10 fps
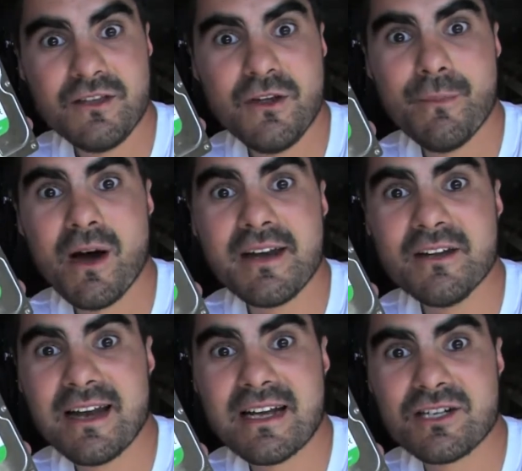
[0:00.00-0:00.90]
you might
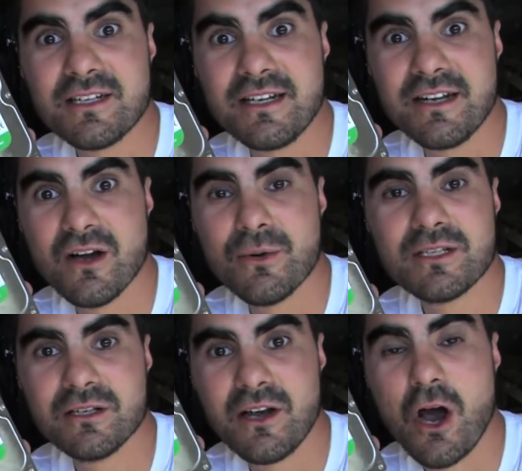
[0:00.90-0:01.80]
not actually know
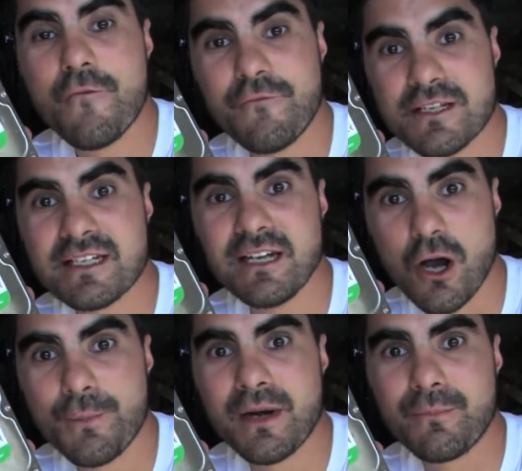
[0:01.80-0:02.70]
until you uh, physically
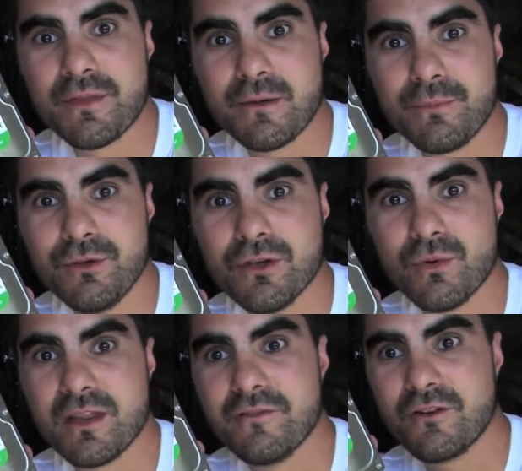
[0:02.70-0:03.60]
open up the computer
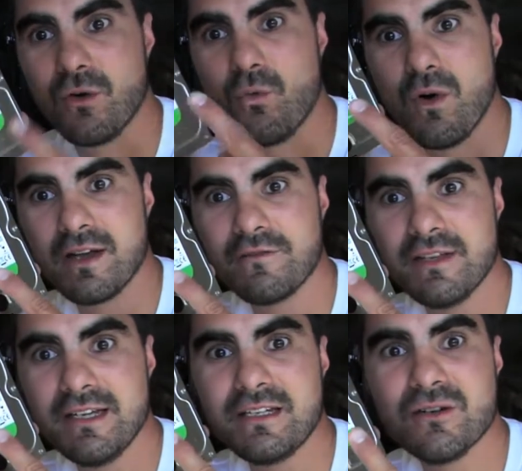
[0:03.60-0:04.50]
whether you've got one of
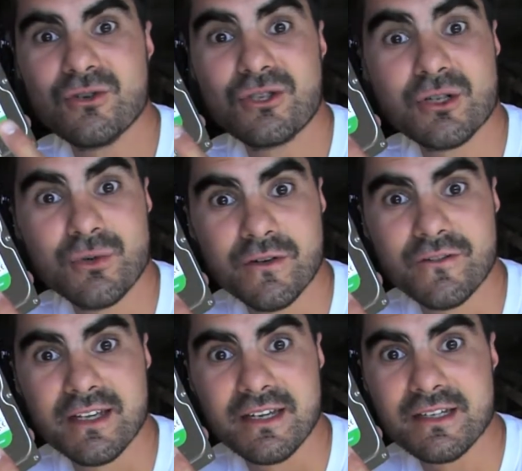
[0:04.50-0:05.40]
these or two
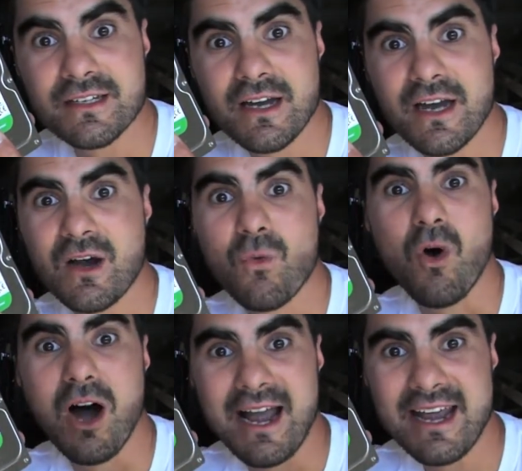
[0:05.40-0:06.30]
of these.
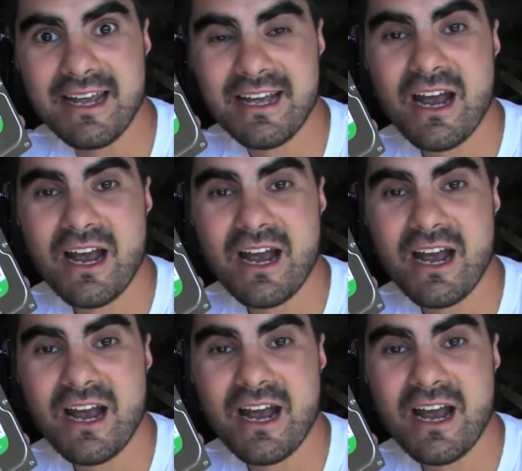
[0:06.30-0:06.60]
Why?